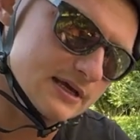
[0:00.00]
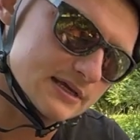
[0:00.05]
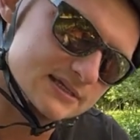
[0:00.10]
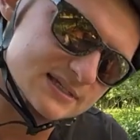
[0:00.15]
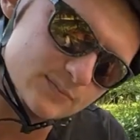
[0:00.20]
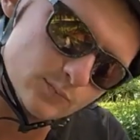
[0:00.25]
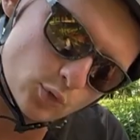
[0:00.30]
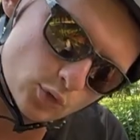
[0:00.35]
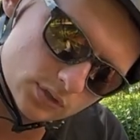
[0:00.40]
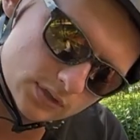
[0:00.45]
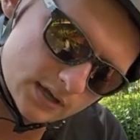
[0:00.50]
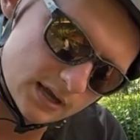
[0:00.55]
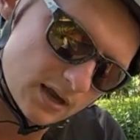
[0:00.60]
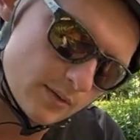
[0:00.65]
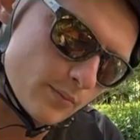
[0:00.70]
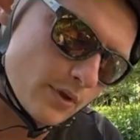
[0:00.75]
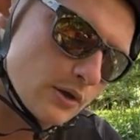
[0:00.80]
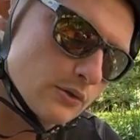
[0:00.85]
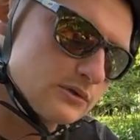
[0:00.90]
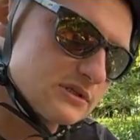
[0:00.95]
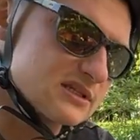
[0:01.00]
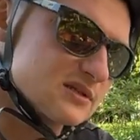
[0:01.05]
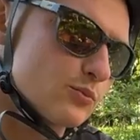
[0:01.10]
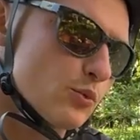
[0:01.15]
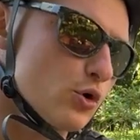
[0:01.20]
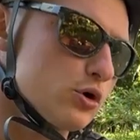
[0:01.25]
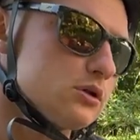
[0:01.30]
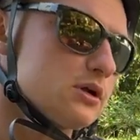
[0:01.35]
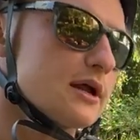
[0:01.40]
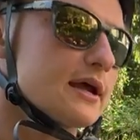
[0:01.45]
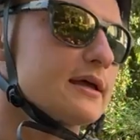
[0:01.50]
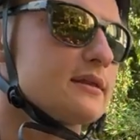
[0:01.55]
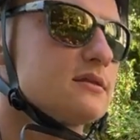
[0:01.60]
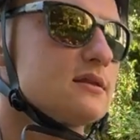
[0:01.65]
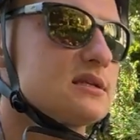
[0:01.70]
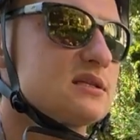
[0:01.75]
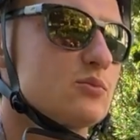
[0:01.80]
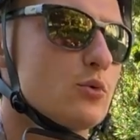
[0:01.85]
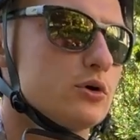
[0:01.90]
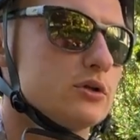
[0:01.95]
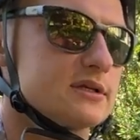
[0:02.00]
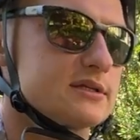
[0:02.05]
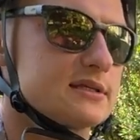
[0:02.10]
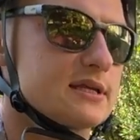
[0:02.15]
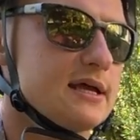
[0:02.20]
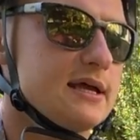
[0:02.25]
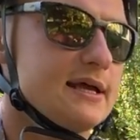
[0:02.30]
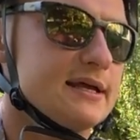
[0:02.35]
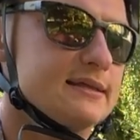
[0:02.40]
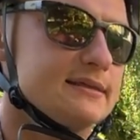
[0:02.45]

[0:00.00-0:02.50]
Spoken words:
smaller and the smallest.